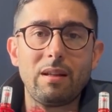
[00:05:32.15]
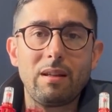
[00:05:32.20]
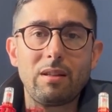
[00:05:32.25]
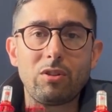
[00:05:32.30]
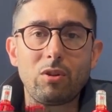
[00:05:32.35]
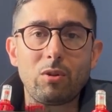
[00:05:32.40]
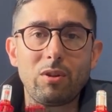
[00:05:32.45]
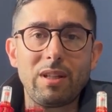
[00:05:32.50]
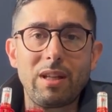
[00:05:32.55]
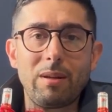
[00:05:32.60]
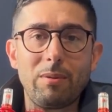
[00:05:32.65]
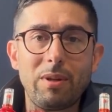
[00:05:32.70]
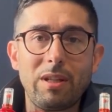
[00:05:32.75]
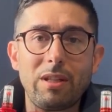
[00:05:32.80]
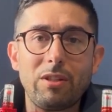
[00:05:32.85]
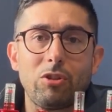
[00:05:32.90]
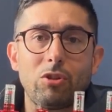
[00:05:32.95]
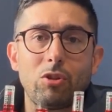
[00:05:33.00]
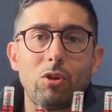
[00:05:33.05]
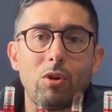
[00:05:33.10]
So it can be
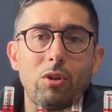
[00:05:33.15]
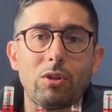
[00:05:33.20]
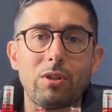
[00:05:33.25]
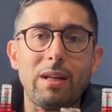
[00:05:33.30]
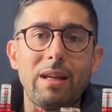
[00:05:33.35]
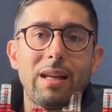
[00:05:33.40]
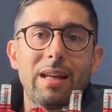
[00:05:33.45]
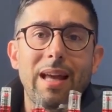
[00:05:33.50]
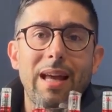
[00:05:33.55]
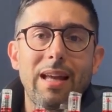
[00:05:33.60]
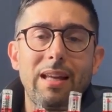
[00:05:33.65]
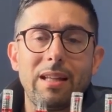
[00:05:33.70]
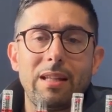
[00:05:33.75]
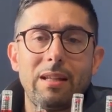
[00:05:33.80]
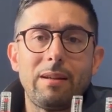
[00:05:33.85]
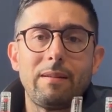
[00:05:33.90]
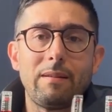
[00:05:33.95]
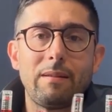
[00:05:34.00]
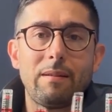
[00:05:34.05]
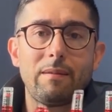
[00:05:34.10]
installed in
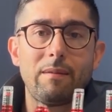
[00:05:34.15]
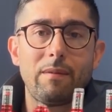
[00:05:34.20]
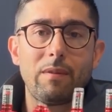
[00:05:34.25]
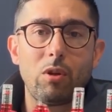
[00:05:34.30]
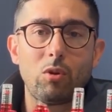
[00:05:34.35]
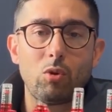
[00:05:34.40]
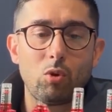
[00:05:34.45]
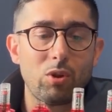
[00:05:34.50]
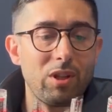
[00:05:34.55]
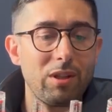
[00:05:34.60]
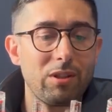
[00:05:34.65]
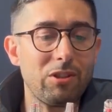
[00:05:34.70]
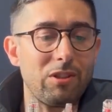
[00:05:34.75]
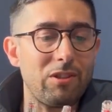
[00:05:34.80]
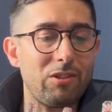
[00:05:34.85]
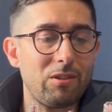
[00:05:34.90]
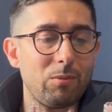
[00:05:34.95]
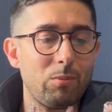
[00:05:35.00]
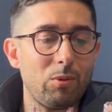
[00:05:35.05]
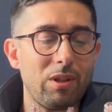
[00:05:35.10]
any cooling
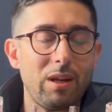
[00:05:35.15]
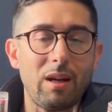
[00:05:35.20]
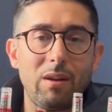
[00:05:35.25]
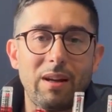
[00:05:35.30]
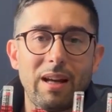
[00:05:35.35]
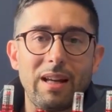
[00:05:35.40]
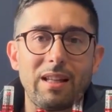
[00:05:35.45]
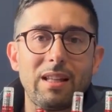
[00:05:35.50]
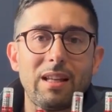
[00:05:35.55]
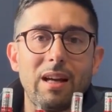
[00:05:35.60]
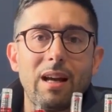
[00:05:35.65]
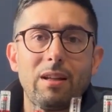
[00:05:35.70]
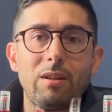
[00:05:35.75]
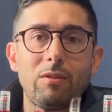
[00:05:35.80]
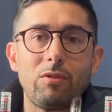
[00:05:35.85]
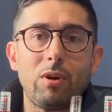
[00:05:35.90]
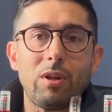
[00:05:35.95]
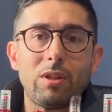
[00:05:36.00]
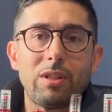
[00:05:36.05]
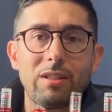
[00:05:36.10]
system without any kind
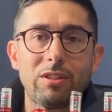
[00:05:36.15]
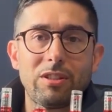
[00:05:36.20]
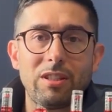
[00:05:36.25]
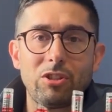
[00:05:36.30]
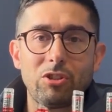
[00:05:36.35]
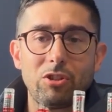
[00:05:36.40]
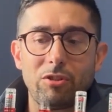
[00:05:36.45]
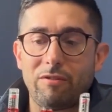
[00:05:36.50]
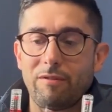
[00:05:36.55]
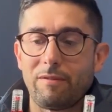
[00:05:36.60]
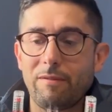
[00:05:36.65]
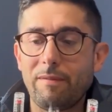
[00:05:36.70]
of condensation.